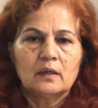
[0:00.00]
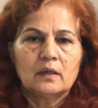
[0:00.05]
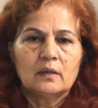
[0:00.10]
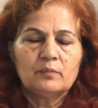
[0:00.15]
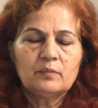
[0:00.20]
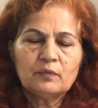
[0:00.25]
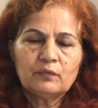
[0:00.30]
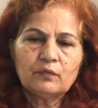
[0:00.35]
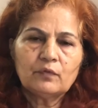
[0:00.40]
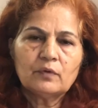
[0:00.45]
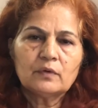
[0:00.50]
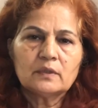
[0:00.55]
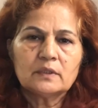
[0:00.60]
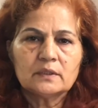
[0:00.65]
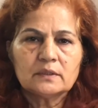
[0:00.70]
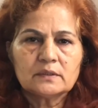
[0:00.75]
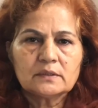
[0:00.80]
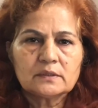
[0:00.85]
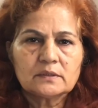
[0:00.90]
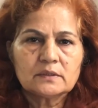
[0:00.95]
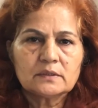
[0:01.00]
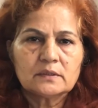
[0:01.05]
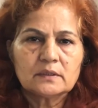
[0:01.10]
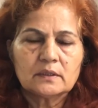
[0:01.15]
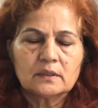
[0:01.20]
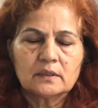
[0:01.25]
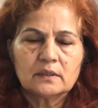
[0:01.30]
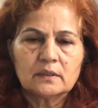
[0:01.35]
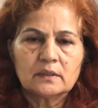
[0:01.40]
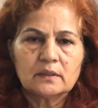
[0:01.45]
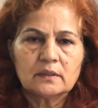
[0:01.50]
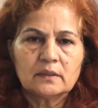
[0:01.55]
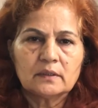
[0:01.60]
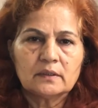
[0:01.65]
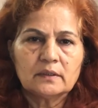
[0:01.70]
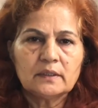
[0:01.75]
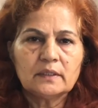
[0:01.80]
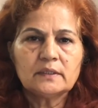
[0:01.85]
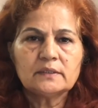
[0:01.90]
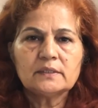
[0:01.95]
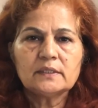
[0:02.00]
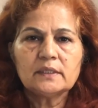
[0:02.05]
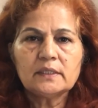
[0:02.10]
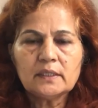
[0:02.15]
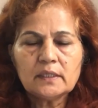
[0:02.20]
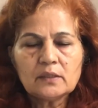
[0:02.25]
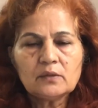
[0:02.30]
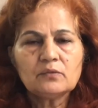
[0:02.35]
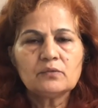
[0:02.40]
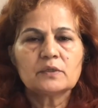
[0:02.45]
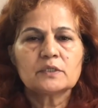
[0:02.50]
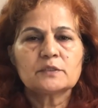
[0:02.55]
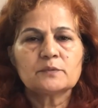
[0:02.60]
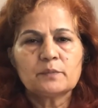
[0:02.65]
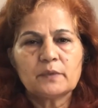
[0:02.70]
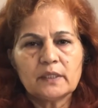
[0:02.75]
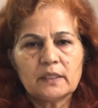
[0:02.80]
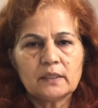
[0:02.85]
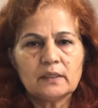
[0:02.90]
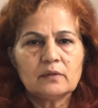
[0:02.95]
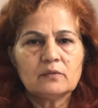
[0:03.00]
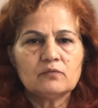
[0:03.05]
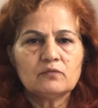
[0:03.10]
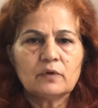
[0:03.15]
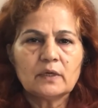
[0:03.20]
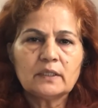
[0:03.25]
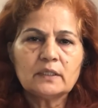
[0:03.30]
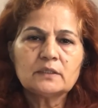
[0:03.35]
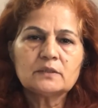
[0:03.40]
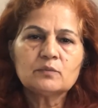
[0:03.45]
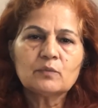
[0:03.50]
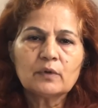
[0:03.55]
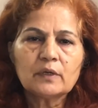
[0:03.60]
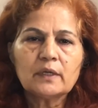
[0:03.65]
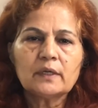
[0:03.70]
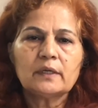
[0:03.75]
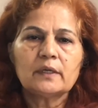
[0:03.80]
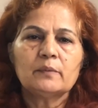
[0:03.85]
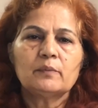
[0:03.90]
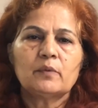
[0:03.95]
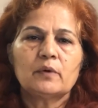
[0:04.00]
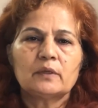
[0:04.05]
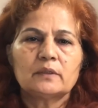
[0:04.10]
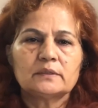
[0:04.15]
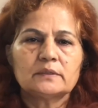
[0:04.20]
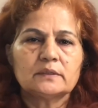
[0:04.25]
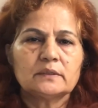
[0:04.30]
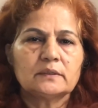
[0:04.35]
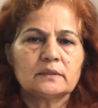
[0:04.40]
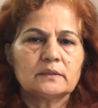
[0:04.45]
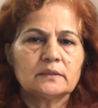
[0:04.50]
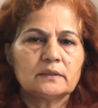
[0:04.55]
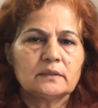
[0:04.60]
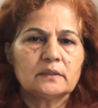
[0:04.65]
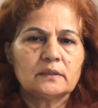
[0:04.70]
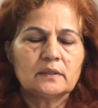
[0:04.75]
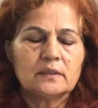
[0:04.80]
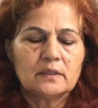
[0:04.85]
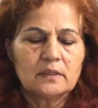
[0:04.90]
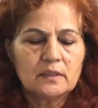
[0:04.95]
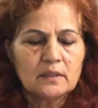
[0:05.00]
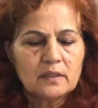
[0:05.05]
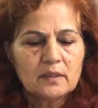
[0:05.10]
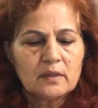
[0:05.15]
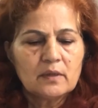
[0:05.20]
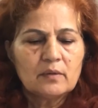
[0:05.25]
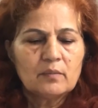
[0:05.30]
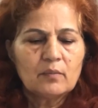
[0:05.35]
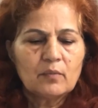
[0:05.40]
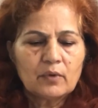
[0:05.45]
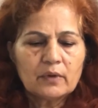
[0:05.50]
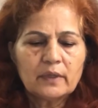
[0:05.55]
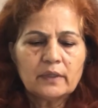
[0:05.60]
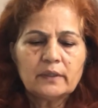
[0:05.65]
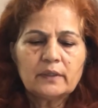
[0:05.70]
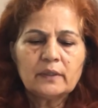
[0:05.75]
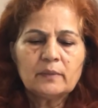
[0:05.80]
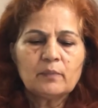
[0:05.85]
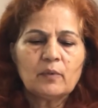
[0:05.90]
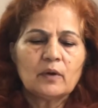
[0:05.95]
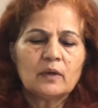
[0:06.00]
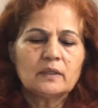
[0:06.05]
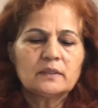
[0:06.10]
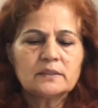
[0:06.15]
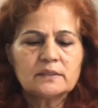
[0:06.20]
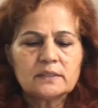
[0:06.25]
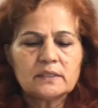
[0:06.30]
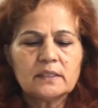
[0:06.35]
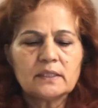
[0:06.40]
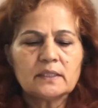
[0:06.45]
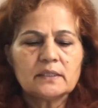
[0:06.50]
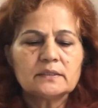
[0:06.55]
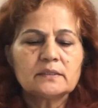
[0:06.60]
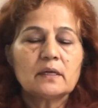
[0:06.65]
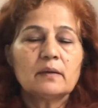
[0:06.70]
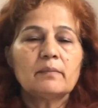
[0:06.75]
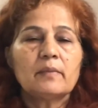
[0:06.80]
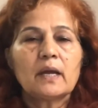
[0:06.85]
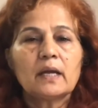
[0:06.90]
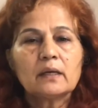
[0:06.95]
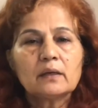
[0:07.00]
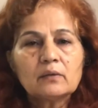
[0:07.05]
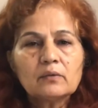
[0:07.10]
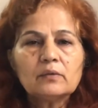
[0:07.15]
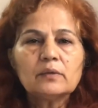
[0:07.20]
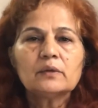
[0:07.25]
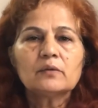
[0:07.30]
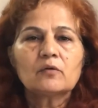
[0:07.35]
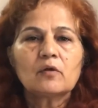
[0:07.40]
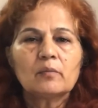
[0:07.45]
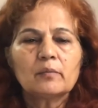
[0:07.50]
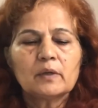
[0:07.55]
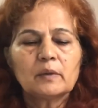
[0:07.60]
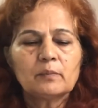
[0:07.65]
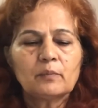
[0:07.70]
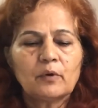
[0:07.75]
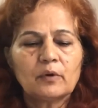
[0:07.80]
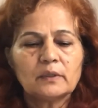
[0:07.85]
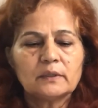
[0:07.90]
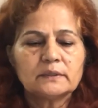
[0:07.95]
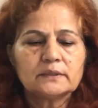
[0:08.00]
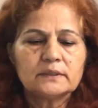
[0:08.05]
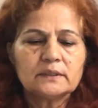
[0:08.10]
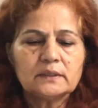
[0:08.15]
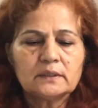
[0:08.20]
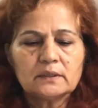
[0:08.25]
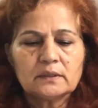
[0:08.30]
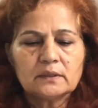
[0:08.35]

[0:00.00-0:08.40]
Before this, there is a need to explain what is monetary policy. Monetary policy is the macroeconomic policy